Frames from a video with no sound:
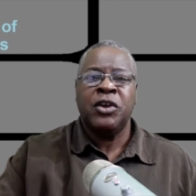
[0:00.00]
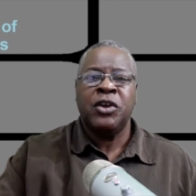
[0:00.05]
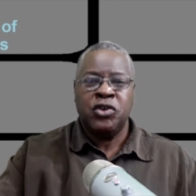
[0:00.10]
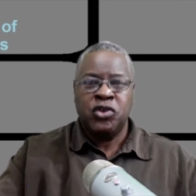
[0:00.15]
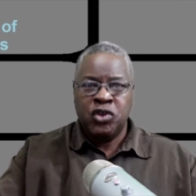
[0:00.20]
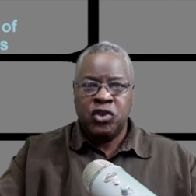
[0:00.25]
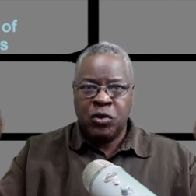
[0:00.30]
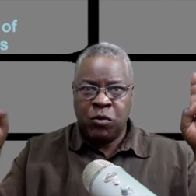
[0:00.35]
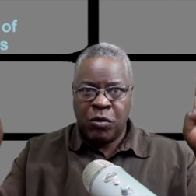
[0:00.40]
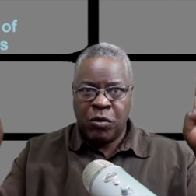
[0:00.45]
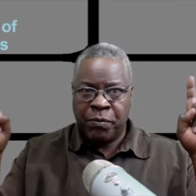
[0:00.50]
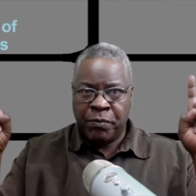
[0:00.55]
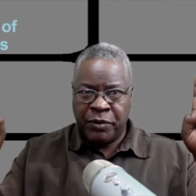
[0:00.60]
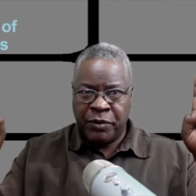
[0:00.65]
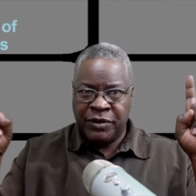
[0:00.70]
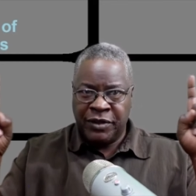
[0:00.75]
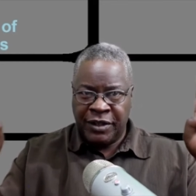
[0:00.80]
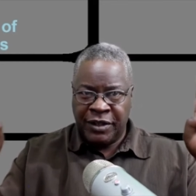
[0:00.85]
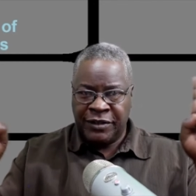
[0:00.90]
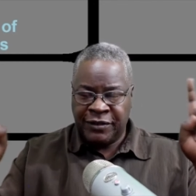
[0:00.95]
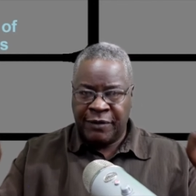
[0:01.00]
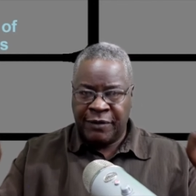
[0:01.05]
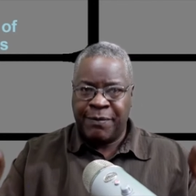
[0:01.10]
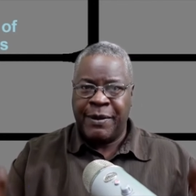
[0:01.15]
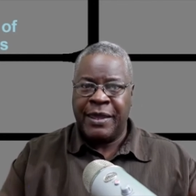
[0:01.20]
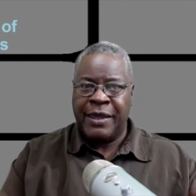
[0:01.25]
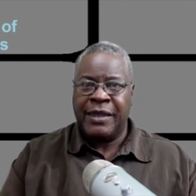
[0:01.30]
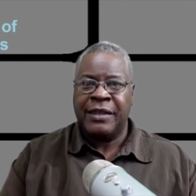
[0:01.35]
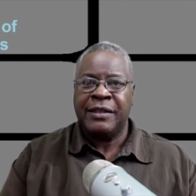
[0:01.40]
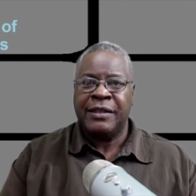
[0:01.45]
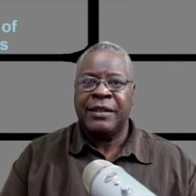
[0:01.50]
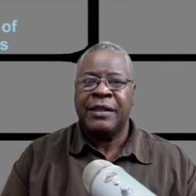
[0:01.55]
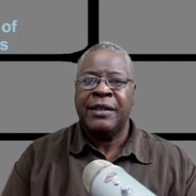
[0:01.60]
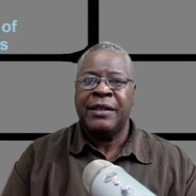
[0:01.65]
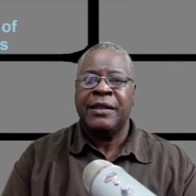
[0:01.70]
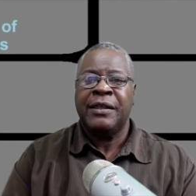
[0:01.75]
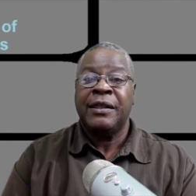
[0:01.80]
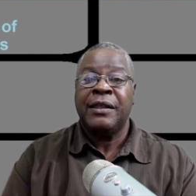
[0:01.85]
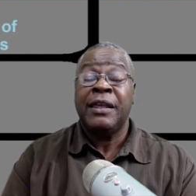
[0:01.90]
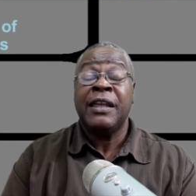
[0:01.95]
you will participate
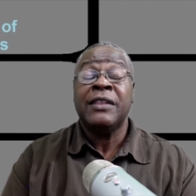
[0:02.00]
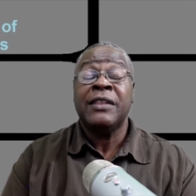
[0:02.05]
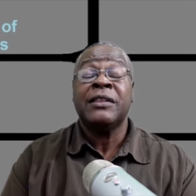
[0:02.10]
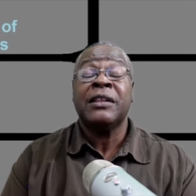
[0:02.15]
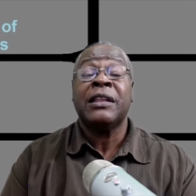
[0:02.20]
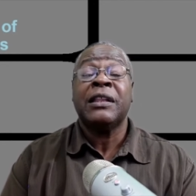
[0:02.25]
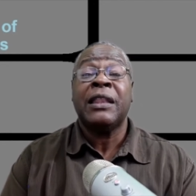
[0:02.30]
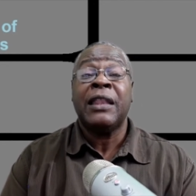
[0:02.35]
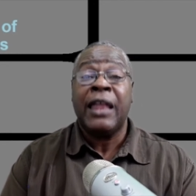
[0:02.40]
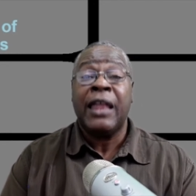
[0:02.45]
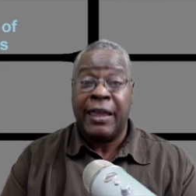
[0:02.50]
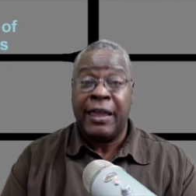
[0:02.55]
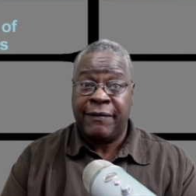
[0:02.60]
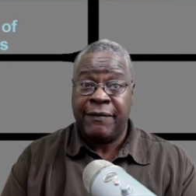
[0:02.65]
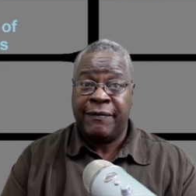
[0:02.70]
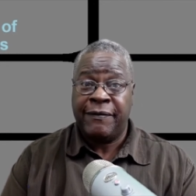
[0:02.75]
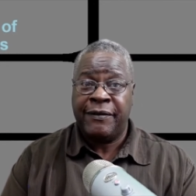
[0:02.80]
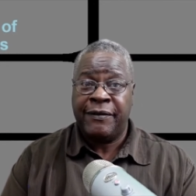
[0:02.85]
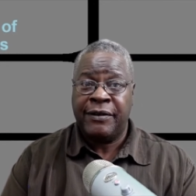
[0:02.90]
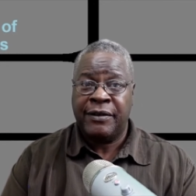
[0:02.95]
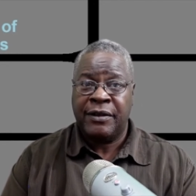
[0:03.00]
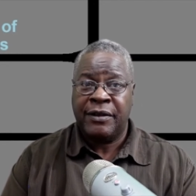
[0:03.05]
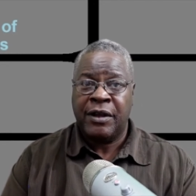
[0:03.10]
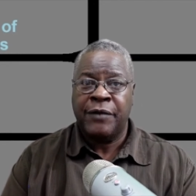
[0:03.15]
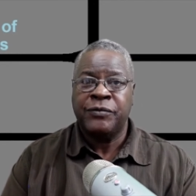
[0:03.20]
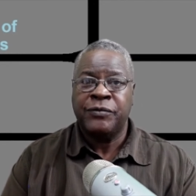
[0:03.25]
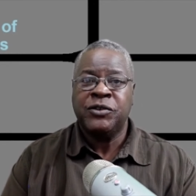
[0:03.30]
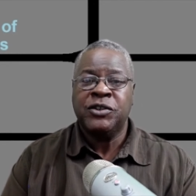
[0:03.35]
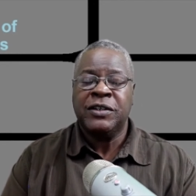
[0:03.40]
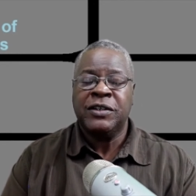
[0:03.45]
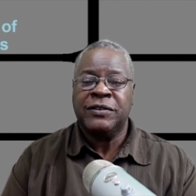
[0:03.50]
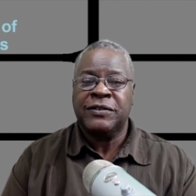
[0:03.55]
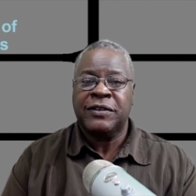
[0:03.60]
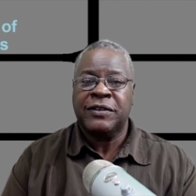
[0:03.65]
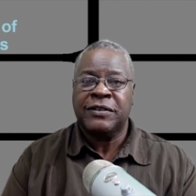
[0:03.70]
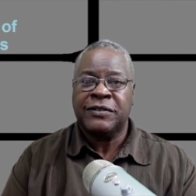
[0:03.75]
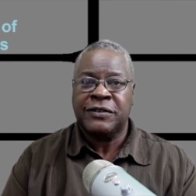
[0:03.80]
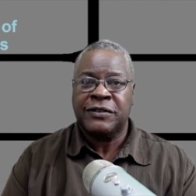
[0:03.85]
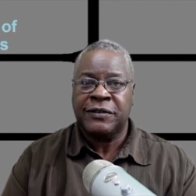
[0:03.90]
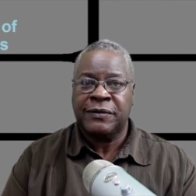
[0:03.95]
in the life of
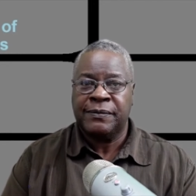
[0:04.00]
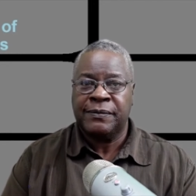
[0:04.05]
Jesus.